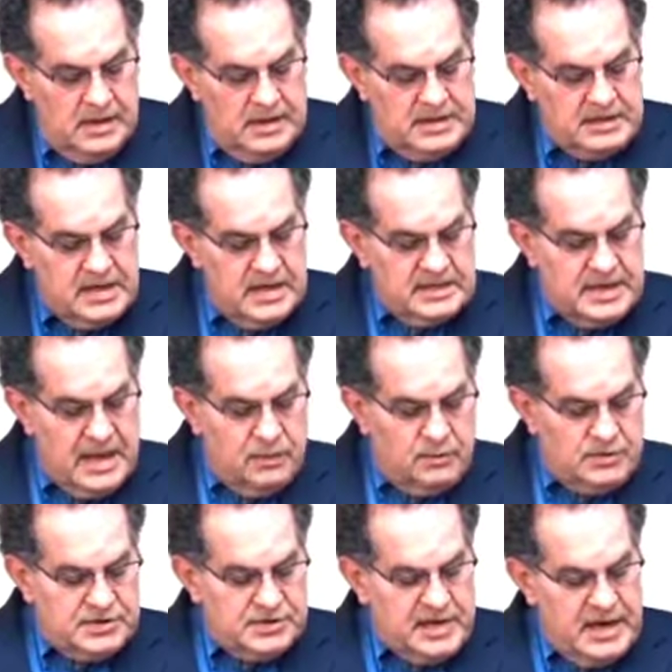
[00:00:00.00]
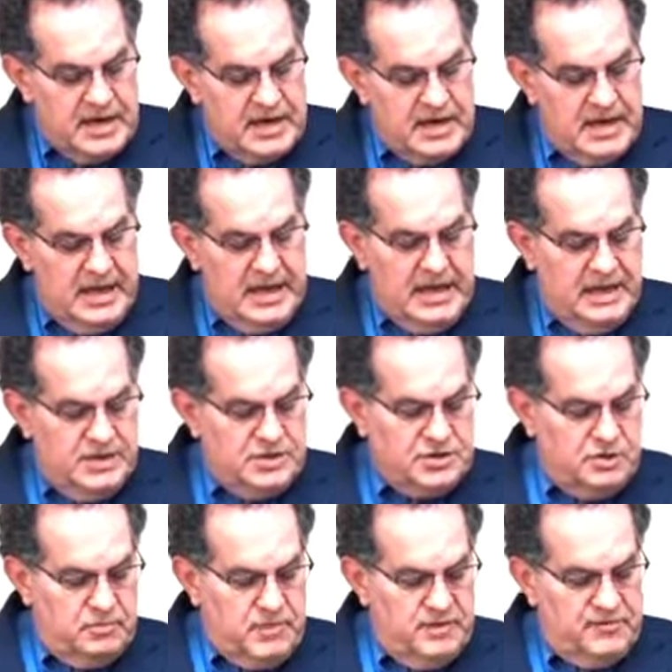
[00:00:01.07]
And He says, I will send an
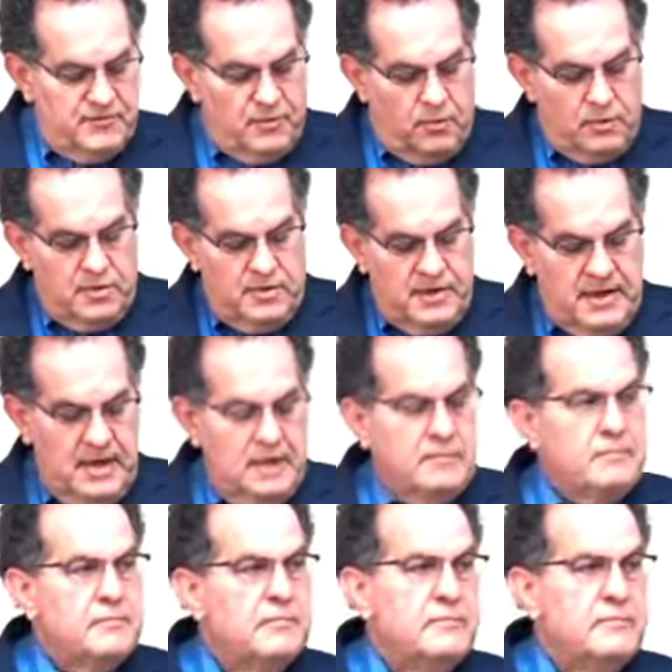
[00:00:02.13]
angel before thee.